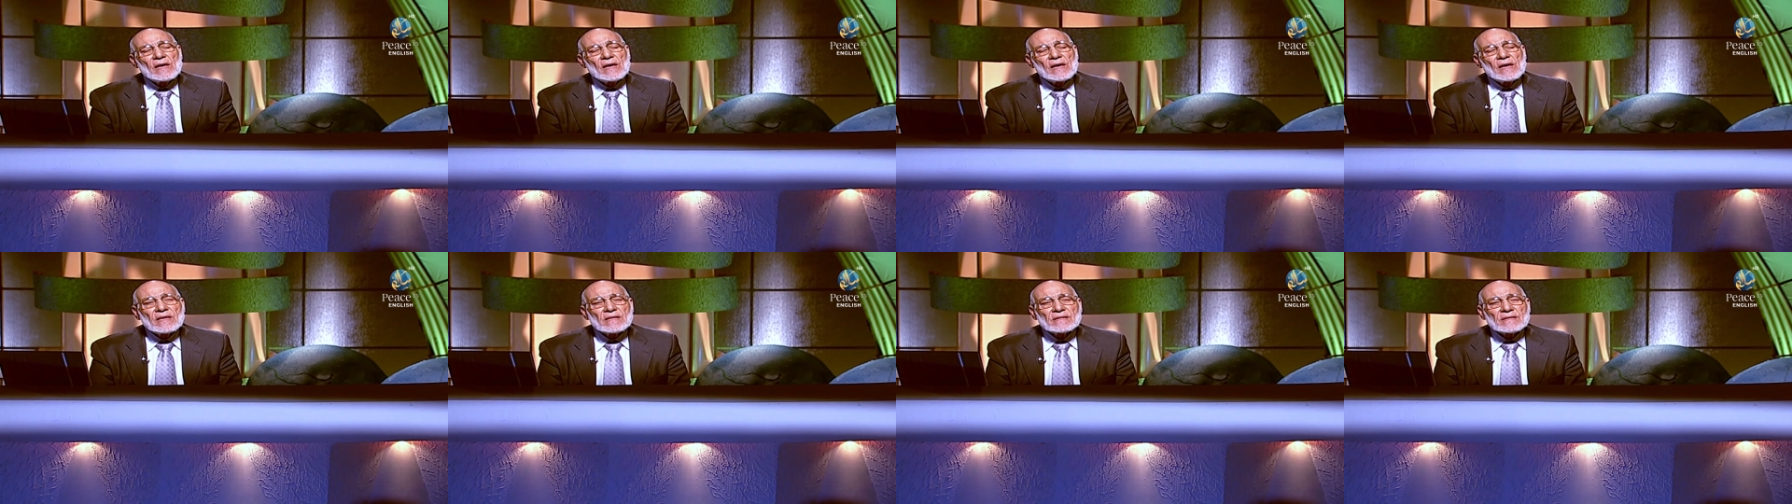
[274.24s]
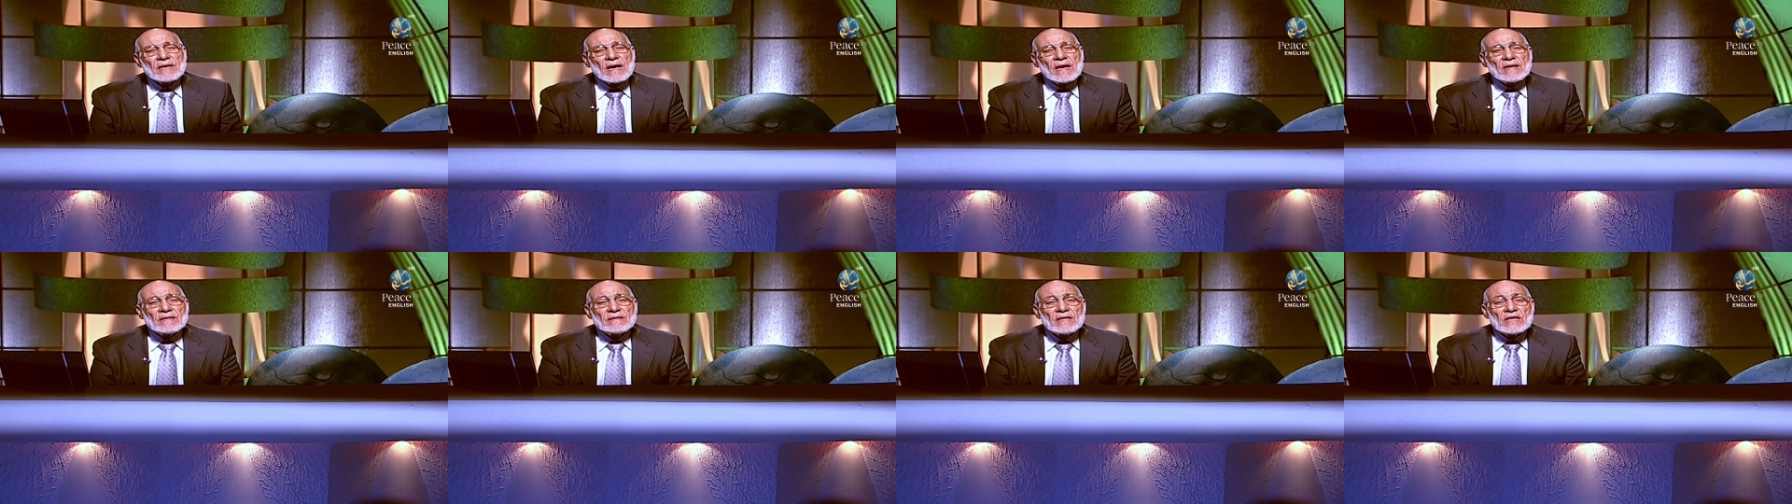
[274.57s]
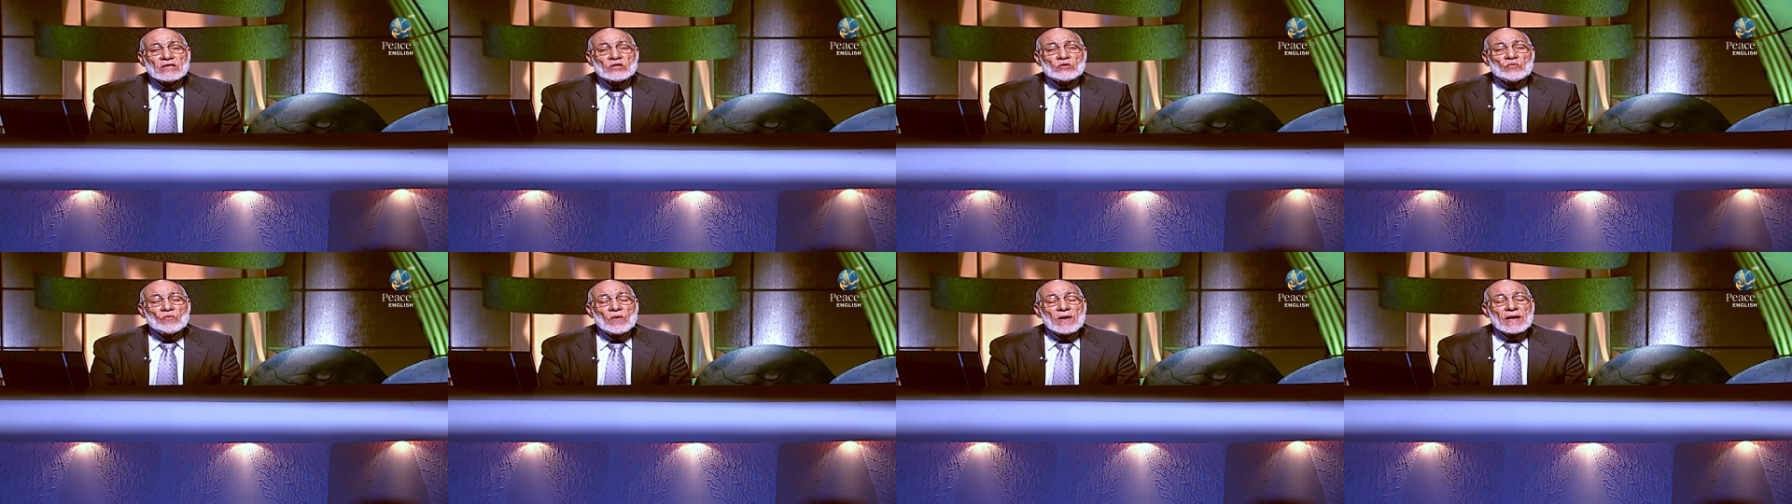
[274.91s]

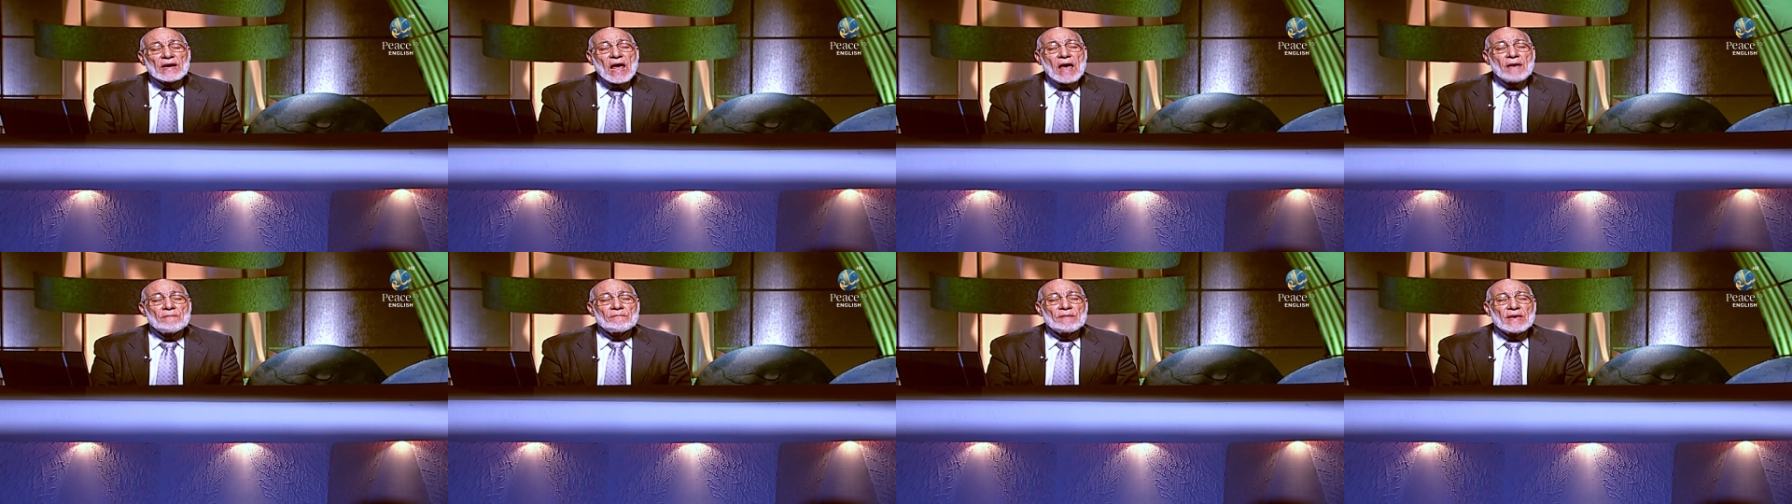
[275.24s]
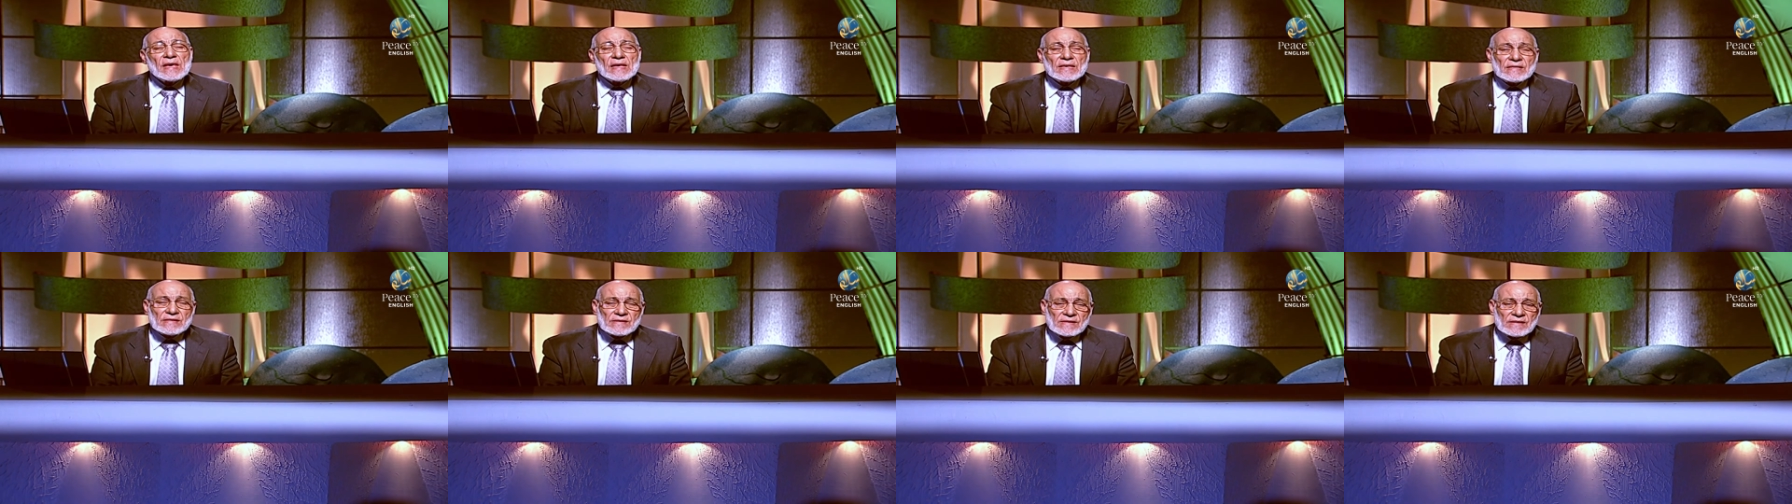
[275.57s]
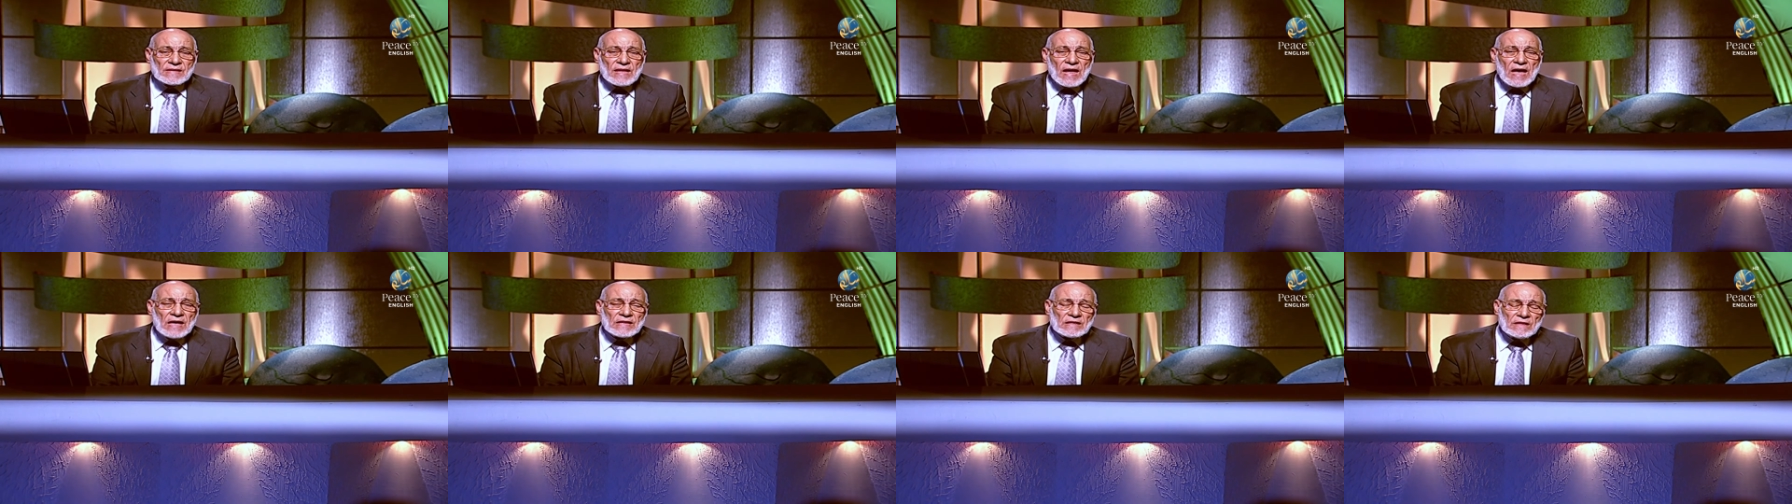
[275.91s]
scientists were amazed
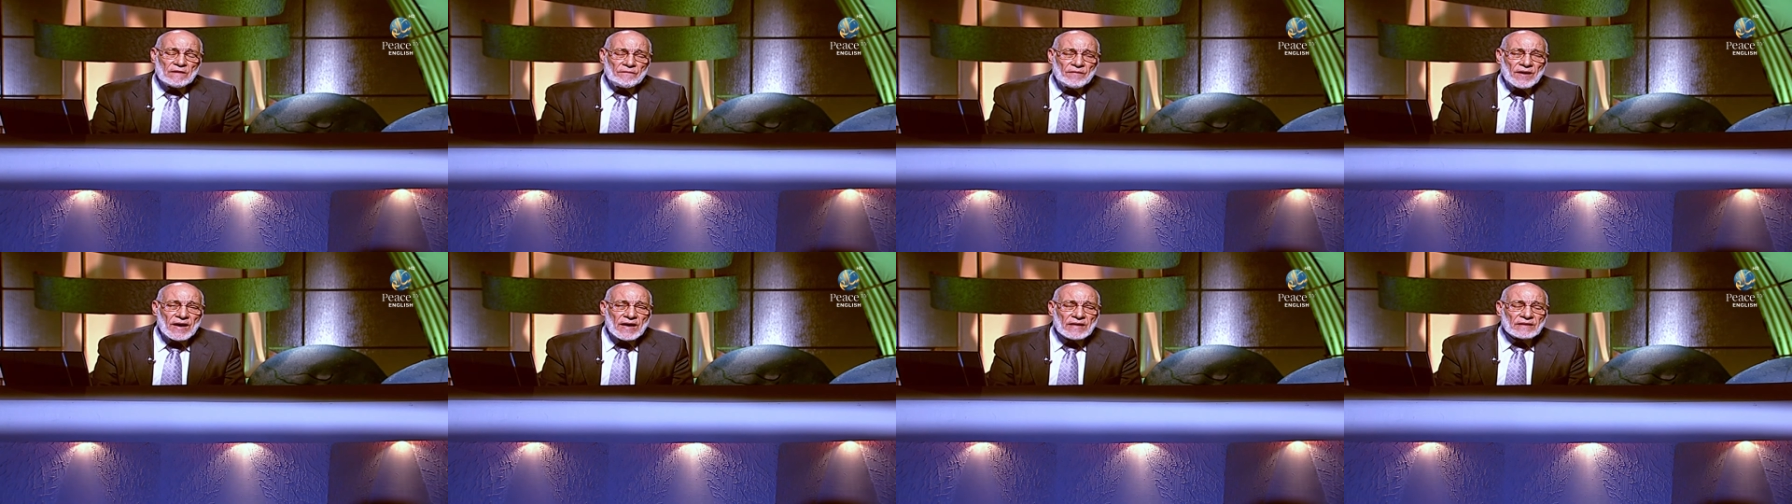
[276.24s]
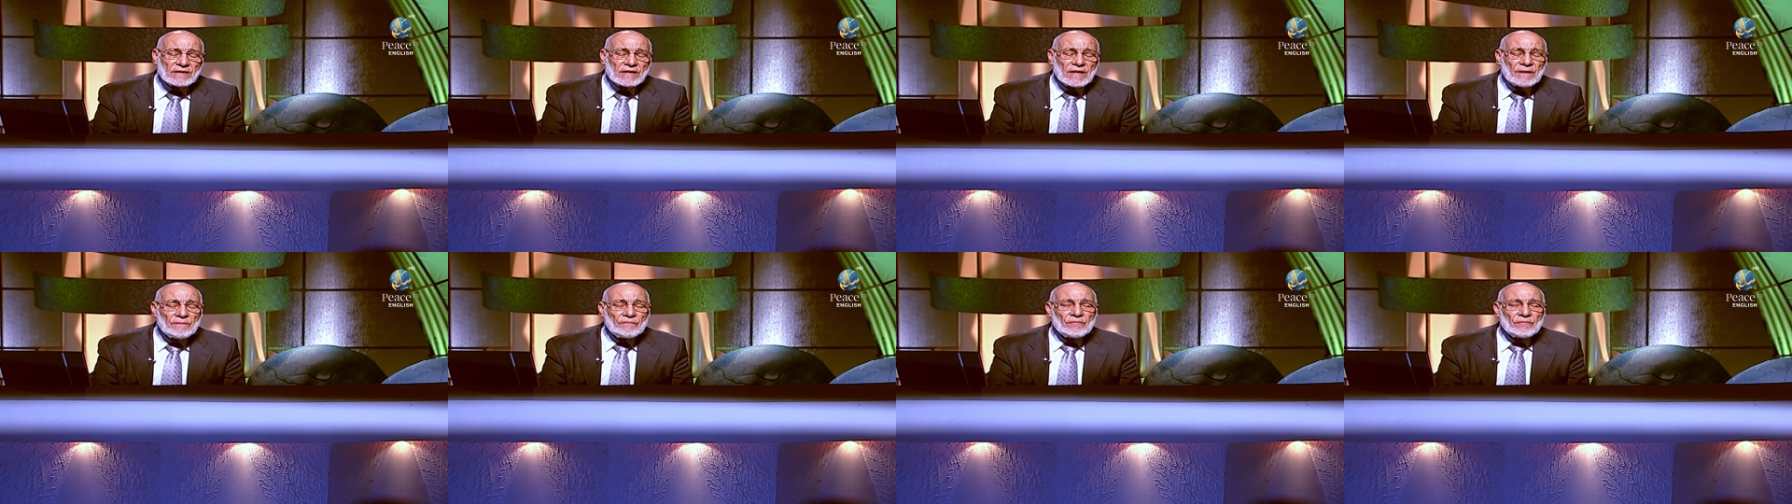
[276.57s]
at the fact